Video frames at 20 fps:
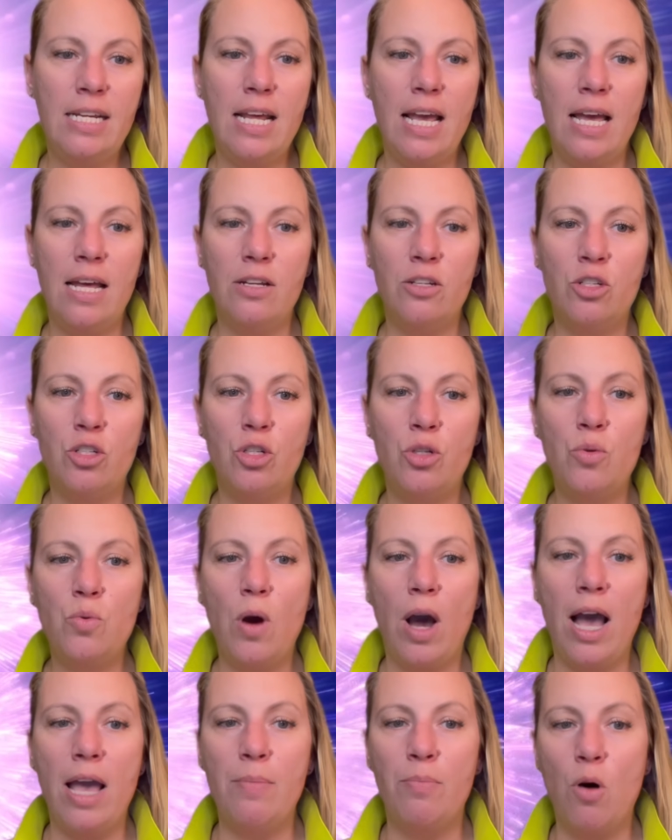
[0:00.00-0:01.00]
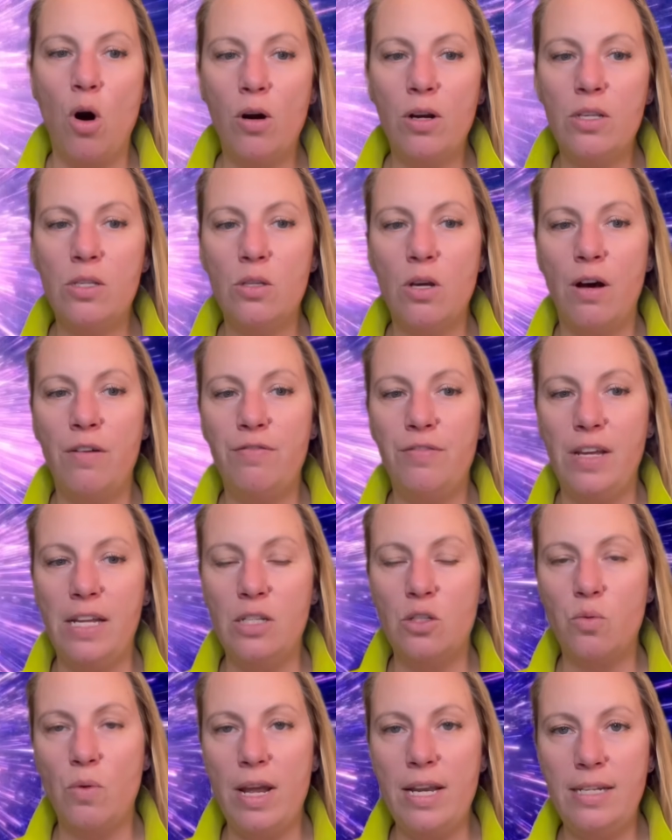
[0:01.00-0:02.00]
and 2i Borisov in
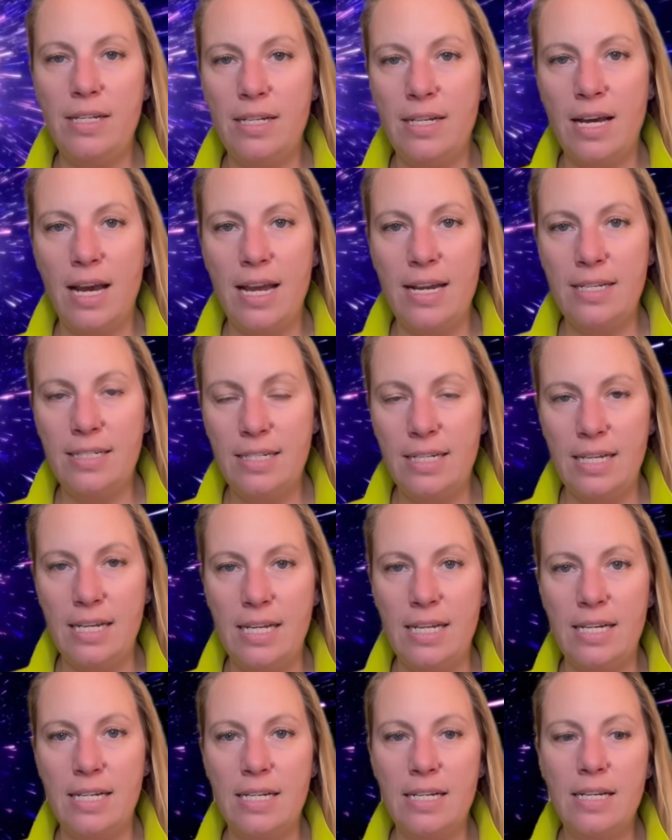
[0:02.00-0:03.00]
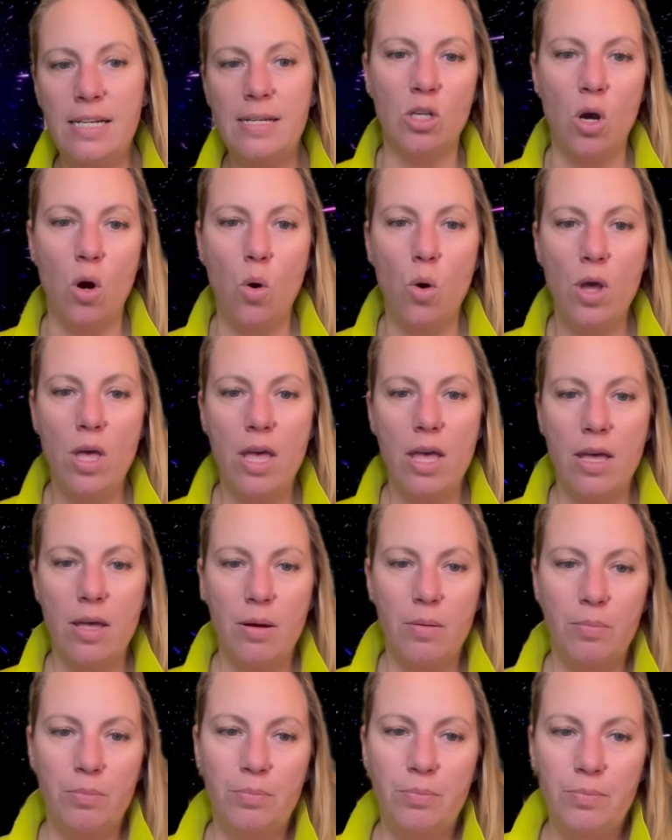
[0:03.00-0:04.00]
2019, so
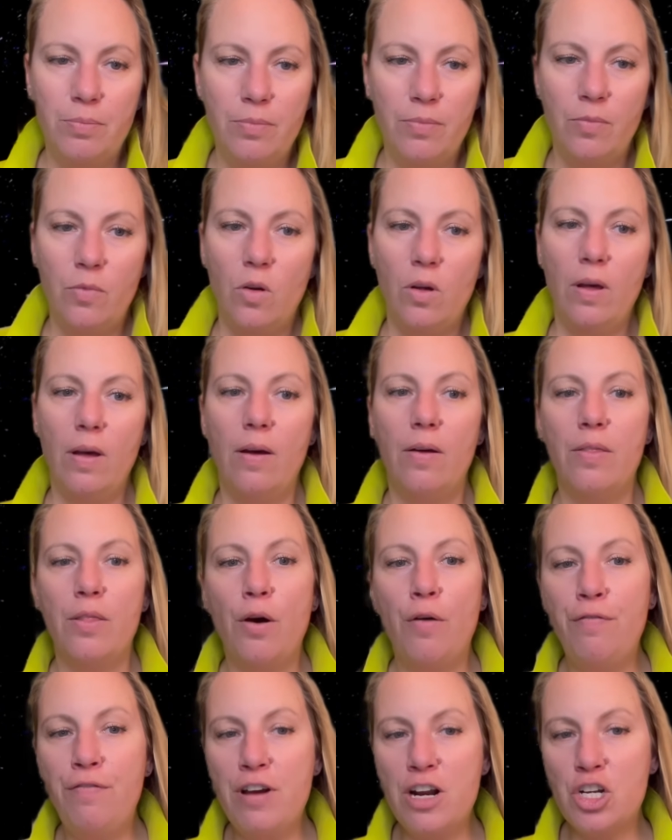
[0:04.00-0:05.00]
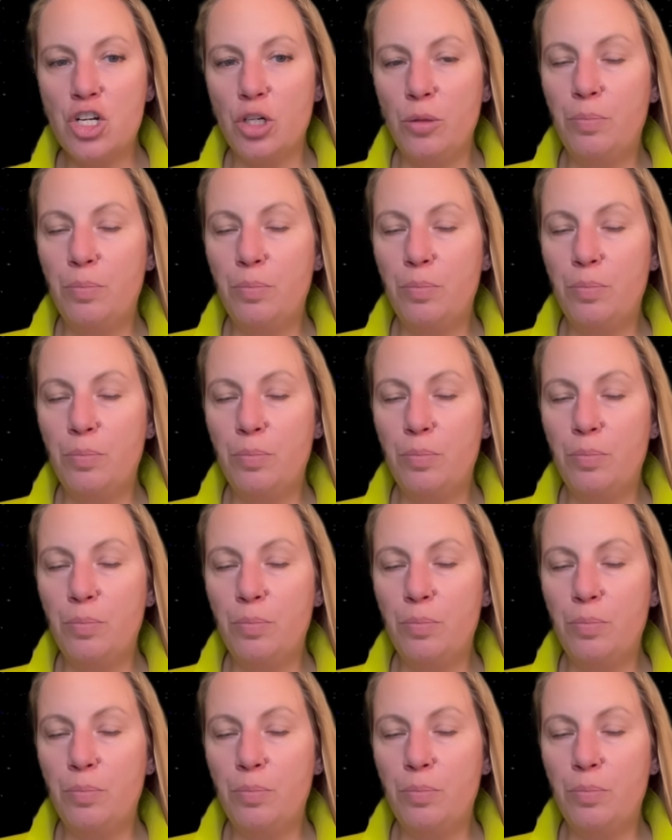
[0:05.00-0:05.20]
official